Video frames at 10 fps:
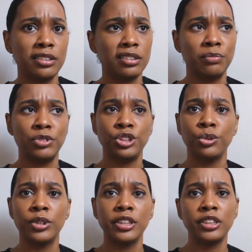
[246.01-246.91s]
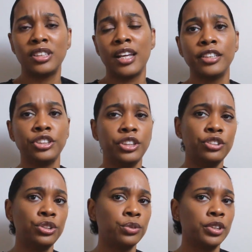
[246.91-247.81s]
some shorts, like
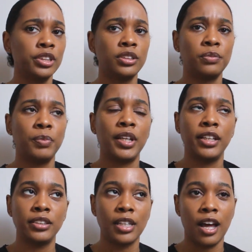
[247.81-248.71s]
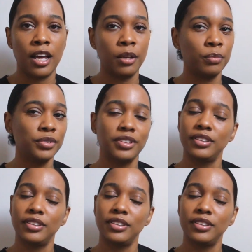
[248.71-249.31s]
jean shorts, plain top.